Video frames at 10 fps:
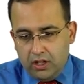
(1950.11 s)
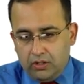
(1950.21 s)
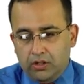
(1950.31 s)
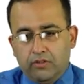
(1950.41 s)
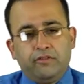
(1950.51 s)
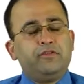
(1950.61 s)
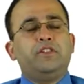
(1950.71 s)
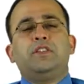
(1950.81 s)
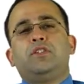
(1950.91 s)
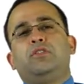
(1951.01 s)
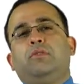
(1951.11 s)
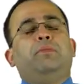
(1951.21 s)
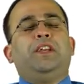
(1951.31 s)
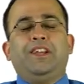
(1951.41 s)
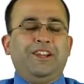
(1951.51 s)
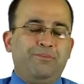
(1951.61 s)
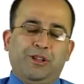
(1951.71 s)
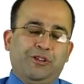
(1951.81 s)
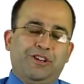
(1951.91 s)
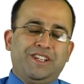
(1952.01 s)
your first topic in
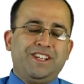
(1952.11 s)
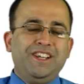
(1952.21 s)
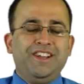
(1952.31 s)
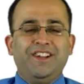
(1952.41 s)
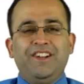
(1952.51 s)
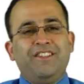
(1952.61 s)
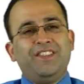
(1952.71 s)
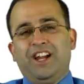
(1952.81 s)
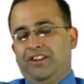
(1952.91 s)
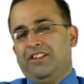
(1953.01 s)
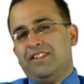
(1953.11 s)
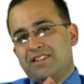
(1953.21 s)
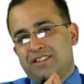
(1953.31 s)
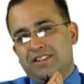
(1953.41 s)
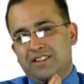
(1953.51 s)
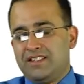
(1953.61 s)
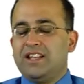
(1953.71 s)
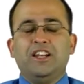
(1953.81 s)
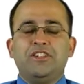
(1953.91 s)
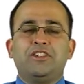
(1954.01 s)
pathology, that is
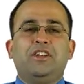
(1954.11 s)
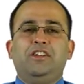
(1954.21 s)
cell injury.